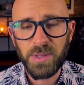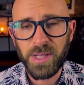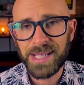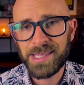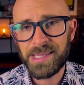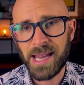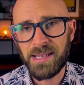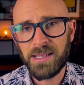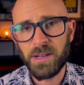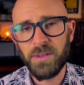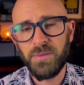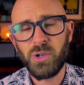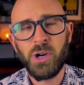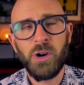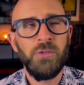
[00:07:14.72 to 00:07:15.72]
extended
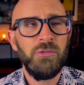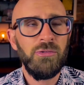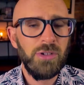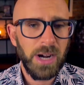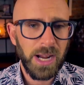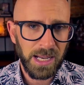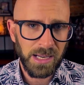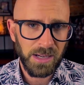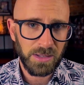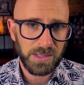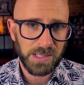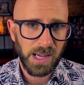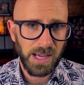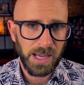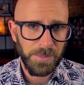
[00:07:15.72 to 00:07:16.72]
over a really long
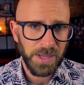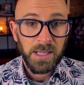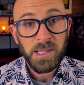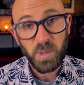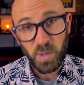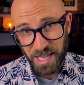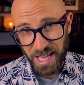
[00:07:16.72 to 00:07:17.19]
time. So what